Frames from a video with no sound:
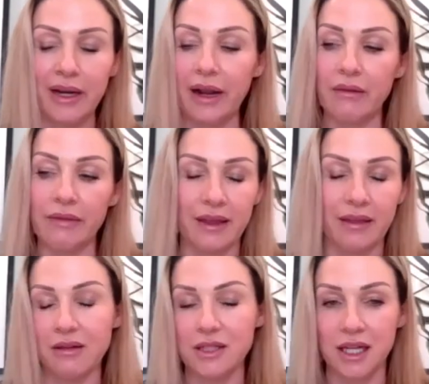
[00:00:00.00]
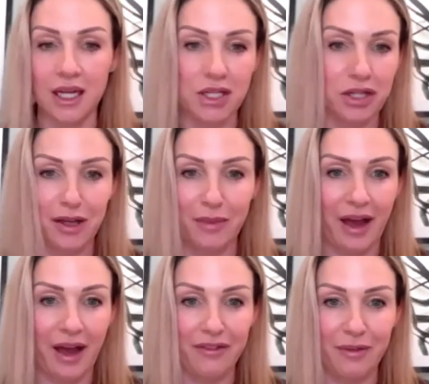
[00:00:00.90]
But I don't think there's any turning
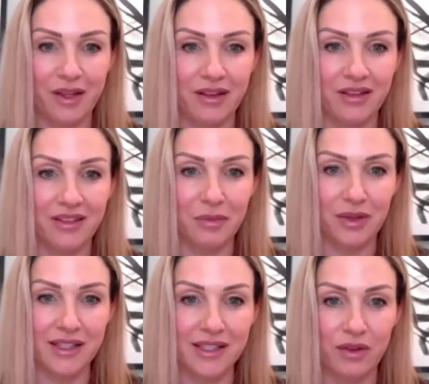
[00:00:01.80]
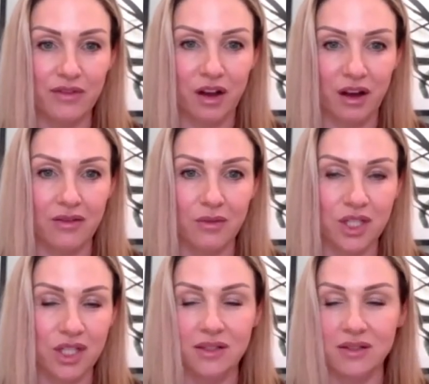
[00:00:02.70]
back from the place that we've gotten,
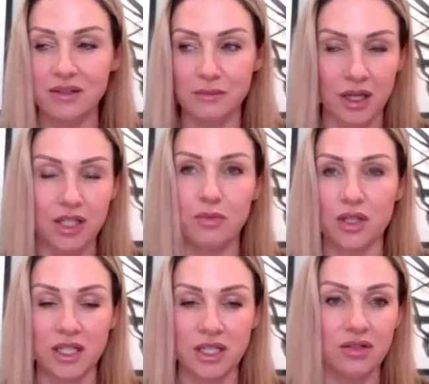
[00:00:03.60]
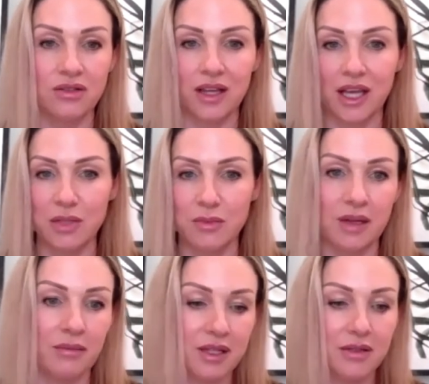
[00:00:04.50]
which is much more digital
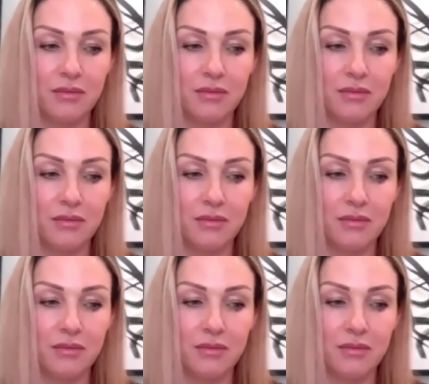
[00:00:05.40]
engagement,